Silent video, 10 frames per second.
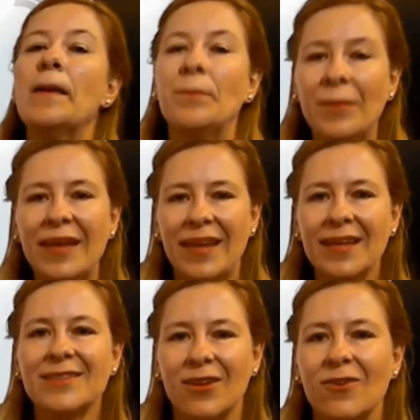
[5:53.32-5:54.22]

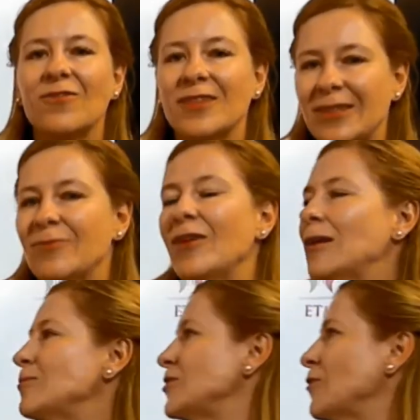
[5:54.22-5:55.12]
meanings of this
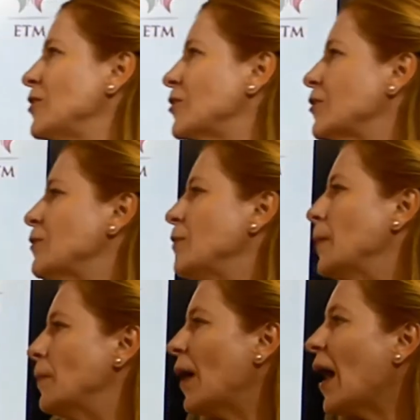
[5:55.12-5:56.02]
verb. So it could be
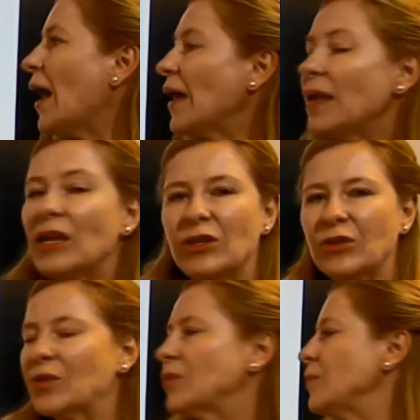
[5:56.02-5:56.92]
buy, it
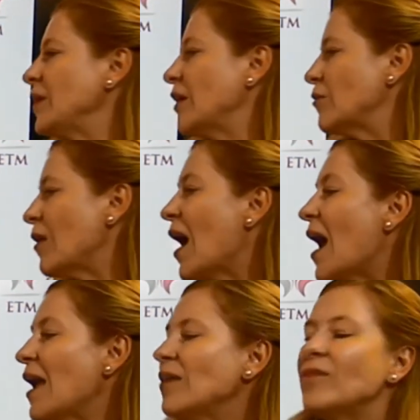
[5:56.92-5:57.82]
could be
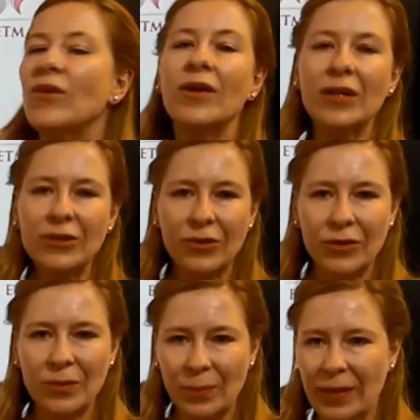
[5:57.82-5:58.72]
arrive, or it
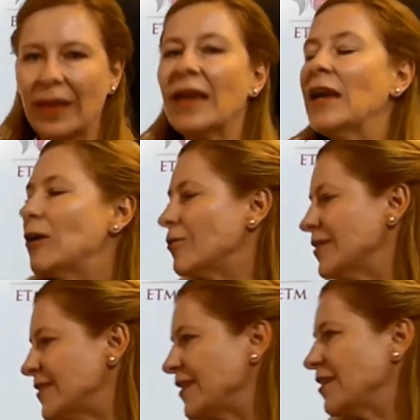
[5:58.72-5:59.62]
could be
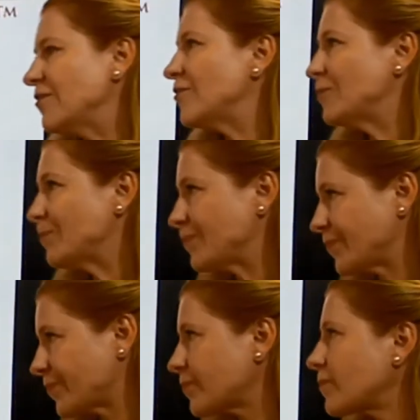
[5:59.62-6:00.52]
receive.
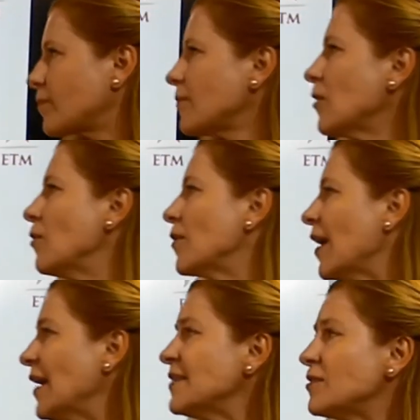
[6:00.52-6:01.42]

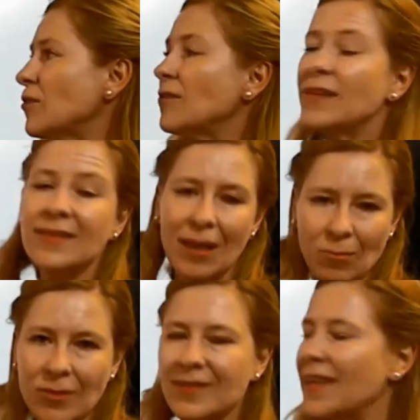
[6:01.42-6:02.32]
Okay, so
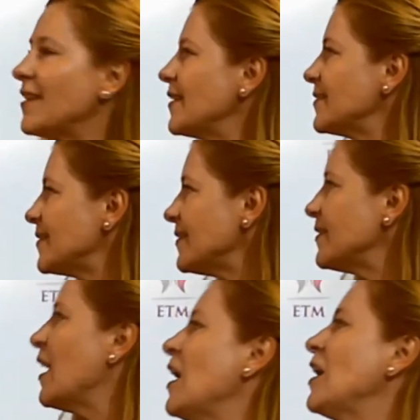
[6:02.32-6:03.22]
example sentences.
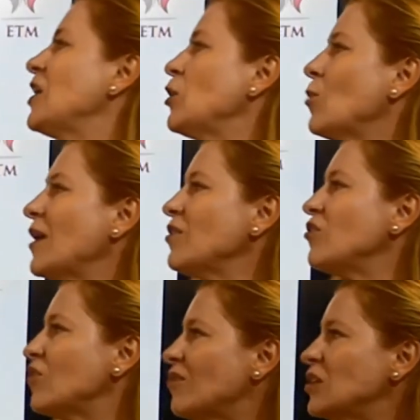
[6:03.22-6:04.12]
He went
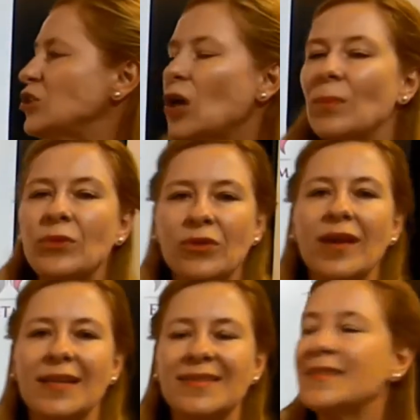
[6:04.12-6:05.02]
to the shop to
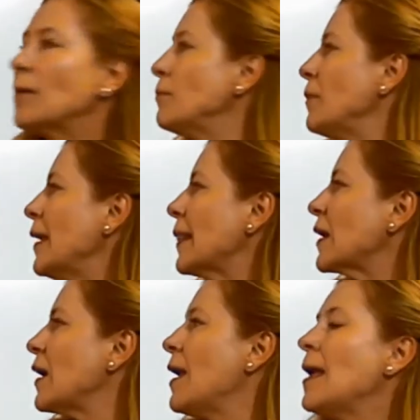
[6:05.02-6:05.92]
get some milk.
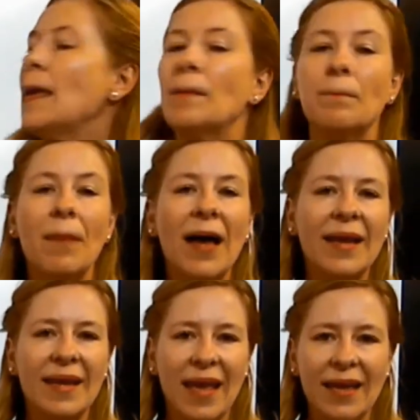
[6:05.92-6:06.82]
My
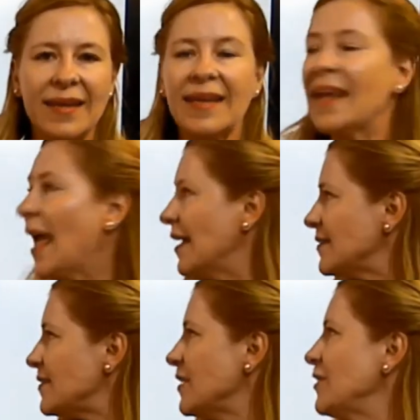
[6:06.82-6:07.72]
dad
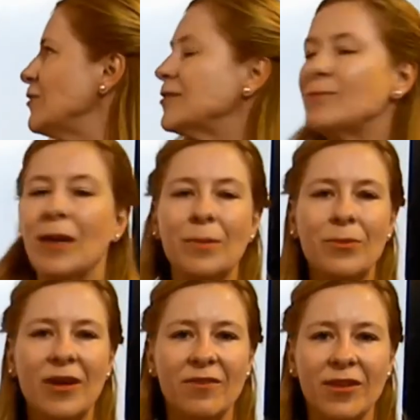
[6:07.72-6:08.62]
gets a newspaper
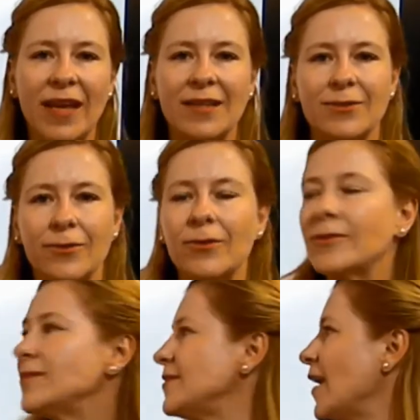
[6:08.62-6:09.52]
every day. So you
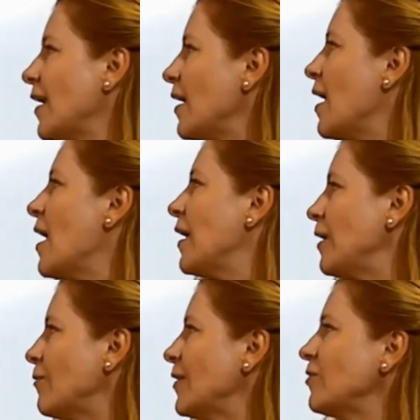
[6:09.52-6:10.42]
could say
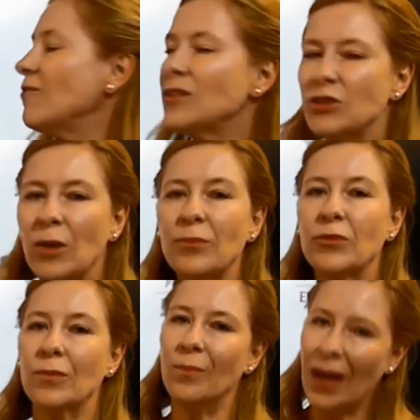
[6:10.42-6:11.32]
he went to the shop to
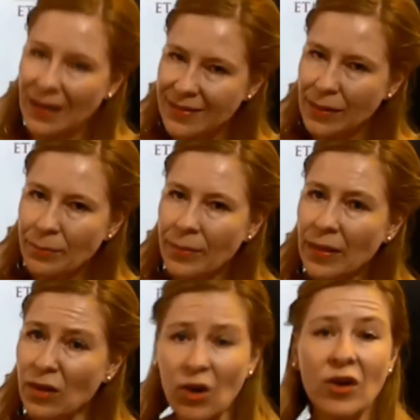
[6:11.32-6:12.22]
buy some
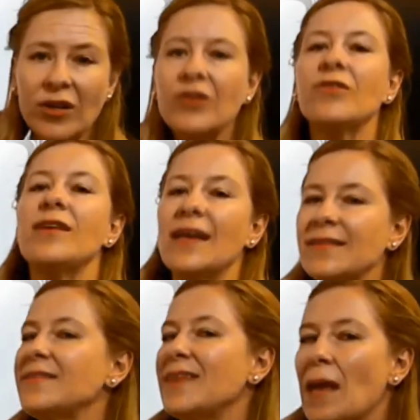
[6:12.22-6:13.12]
milk or to get
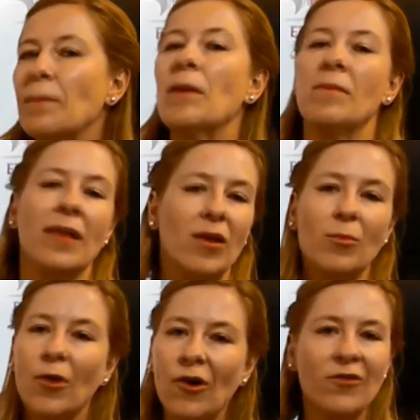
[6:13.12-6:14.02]
some milk.
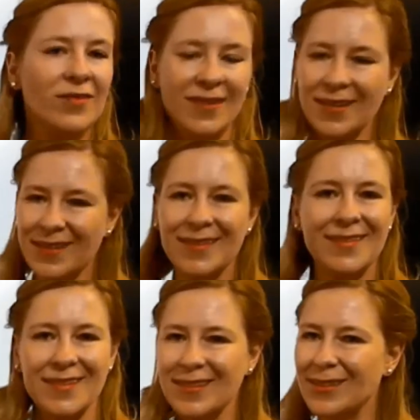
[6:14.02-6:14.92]
Both
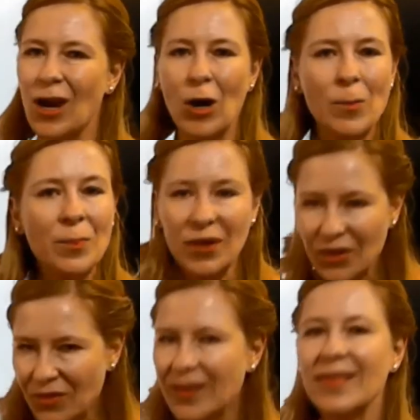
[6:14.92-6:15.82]
sentences are
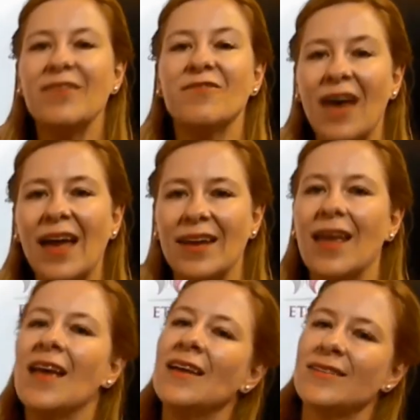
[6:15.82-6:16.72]
perfectly fine.
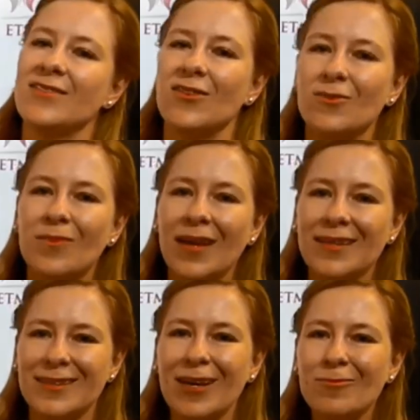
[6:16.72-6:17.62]
So my
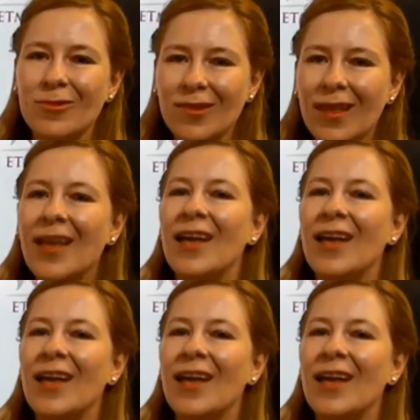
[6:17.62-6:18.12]
example,